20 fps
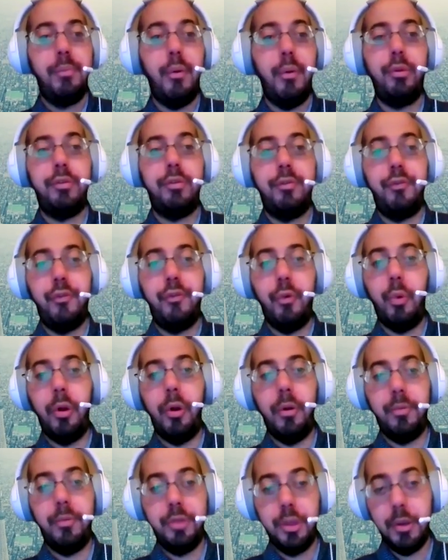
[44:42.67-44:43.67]
both
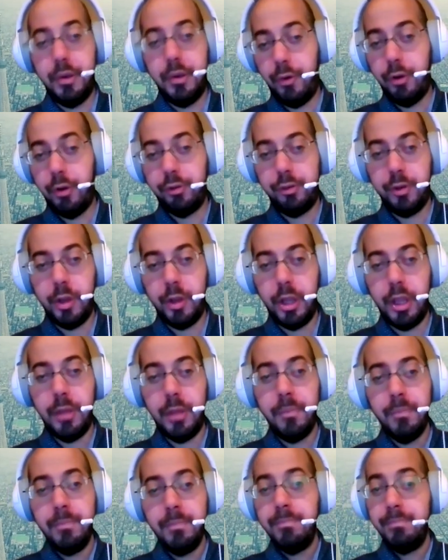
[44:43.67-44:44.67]
for the
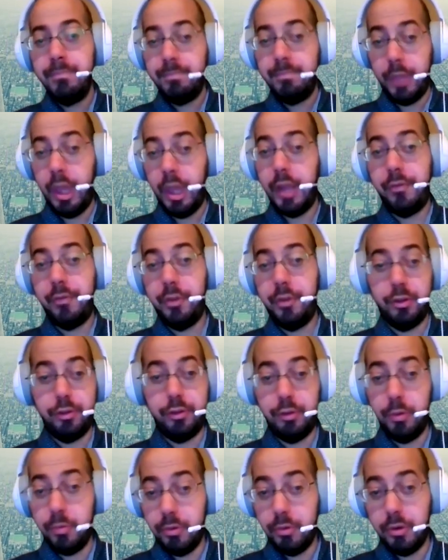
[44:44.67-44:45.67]
university and for
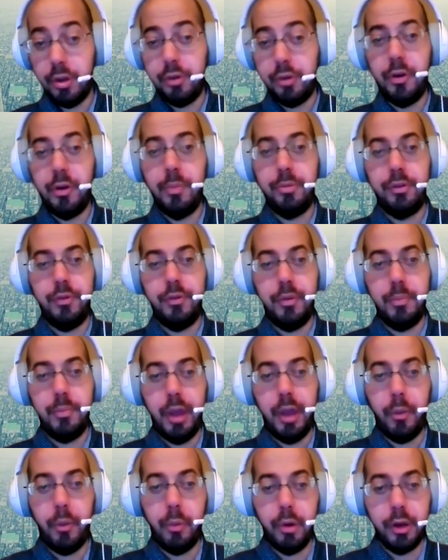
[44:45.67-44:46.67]
the student in terms of
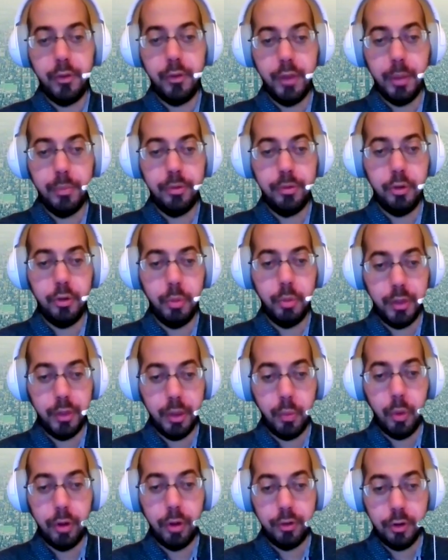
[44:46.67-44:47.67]
empowering them to do what
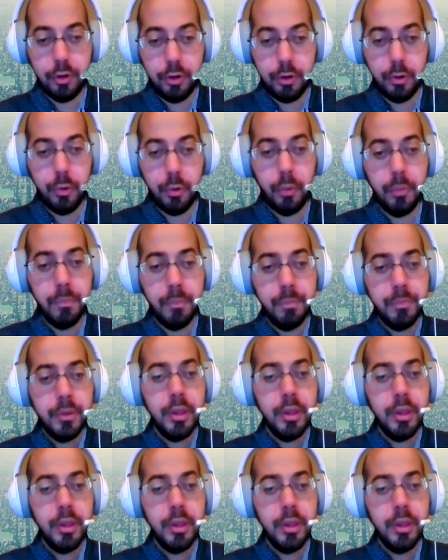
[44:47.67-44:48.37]
they want to do.